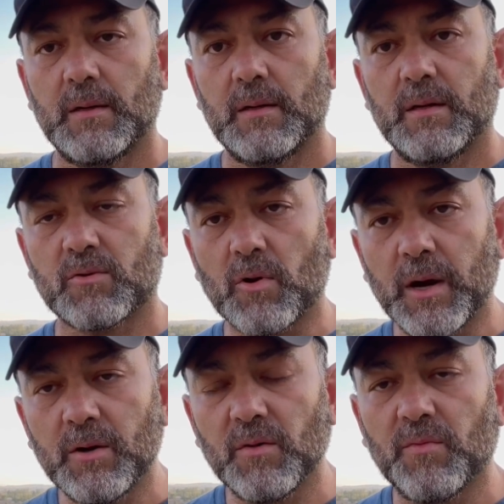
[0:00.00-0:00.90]
is try
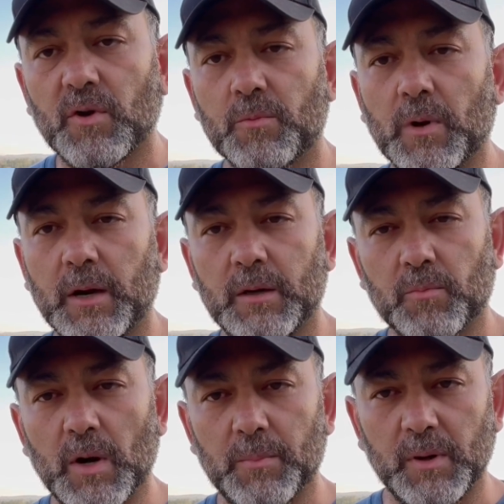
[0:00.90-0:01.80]
to avoid buying a
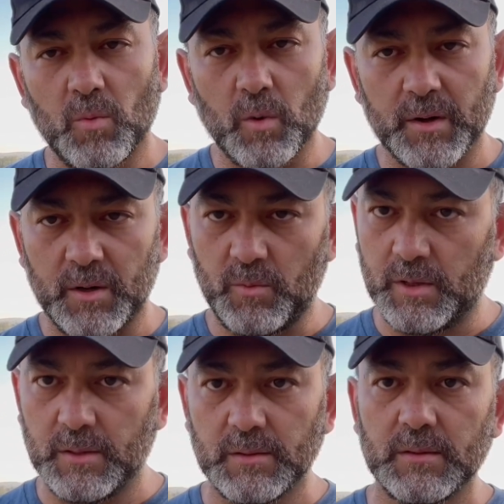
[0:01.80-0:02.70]
property one-on-one.